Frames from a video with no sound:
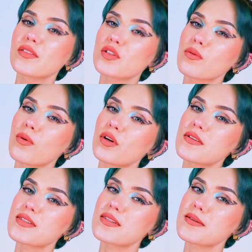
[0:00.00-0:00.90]

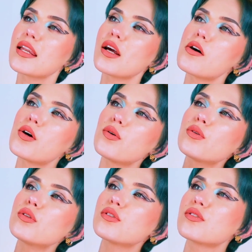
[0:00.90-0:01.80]
towards an
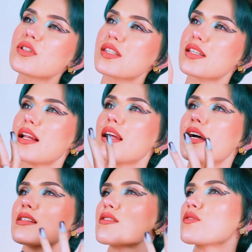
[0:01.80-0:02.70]
old Stella
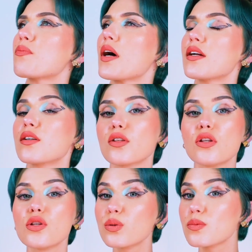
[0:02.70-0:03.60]

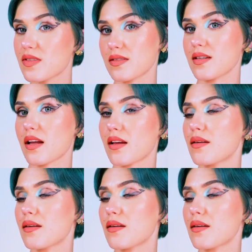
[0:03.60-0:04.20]
inspired new Stella.